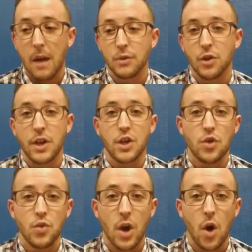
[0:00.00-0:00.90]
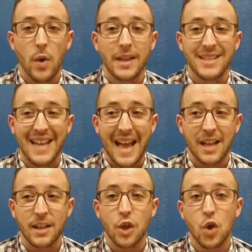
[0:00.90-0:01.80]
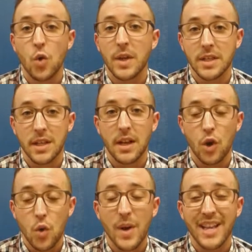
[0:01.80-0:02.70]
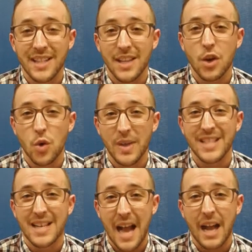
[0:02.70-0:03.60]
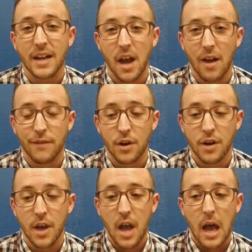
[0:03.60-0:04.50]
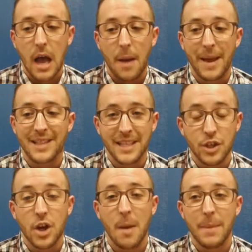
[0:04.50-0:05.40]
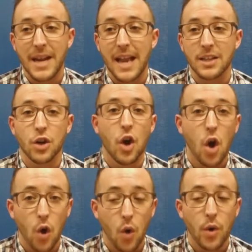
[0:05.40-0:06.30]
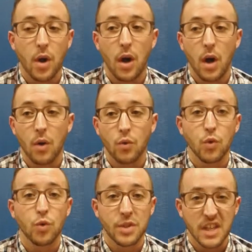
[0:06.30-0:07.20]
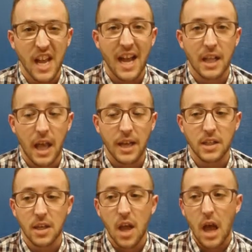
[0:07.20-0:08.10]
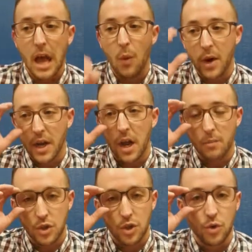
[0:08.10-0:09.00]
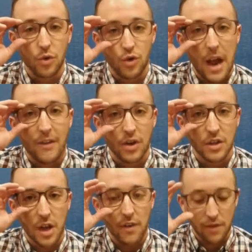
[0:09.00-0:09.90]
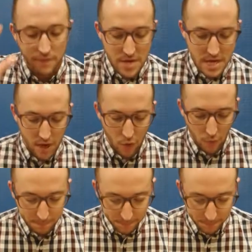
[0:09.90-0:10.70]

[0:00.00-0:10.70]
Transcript: so that you know exactly who is and who is not covered, as each company has their own rules and guidelines when it comes to drivers of a vehicle.